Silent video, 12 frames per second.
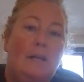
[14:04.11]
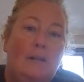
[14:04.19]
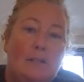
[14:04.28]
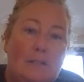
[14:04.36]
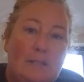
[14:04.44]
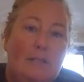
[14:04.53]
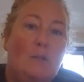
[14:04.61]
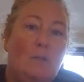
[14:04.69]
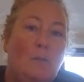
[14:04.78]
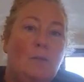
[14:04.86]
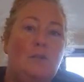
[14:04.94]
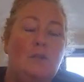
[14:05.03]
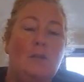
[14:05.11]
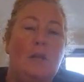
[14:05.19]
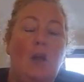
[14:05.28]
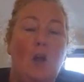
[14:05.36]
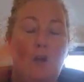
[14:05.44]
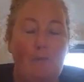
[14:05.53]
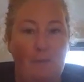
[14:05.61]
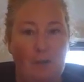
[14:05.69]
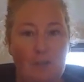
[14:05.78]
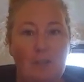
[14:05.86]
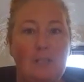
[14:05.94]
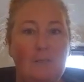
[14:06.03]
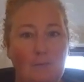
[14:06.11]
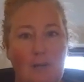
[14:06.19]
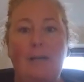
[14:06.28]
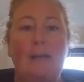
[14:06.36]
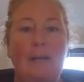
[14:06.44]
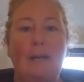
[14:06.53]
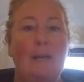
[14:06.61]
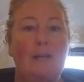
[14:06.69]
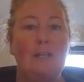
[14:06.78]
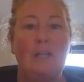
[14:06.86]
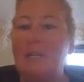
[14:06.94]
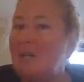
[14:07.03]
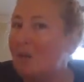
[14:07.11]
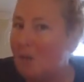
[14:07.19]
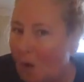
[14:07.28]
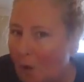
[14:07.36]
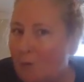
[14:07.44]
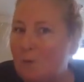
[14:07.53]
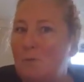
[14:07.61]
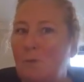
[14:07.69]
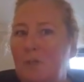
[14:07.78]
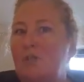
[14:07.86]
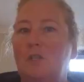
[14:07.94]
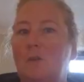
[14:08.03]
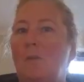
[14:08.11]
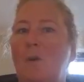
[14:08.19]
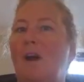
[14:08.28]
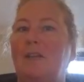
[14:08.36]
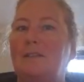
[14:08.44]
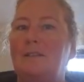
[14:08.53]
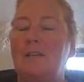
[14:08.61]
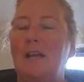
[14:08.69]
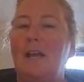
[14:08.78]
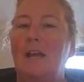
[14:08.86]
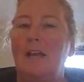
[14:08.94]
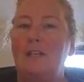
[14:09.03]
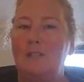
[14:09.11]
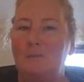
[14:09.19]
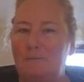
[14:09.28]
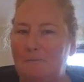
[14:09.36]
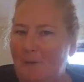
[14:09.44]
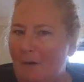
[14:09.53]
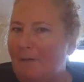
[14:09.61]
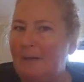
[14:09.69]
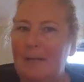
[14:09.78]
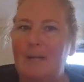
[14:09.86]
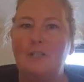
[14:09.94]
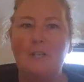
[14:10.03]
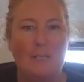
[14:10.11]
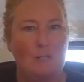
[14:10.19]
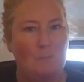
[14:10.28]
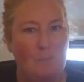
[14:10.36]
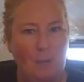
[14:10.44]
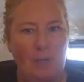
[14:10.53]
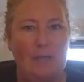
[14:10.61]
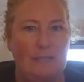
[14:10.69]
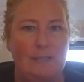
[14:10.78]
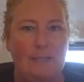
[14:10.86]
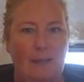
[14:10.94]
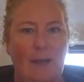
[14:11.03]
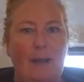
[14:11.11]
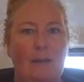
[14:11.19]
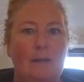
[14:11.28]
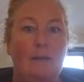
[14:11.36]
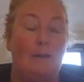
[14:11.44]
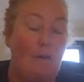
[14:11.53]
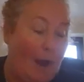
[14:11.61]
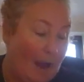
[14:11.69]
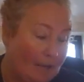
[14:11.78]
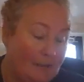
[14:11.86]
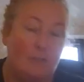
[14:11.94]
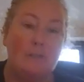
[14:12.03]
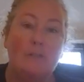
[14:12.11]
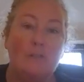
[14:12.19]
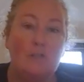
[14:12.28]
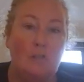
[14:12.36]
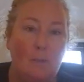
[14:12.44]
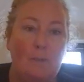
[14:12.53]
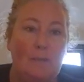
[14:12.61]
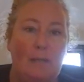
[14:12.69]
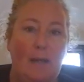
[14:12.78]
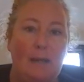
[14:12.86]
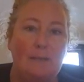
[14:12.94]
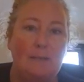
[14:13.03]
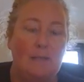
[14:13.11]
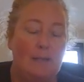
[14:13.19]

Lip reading: Continue what you're doing. Her vision is very clear. She knows what she wants. She's very clear. She has a burning desire. Her actions are showing that.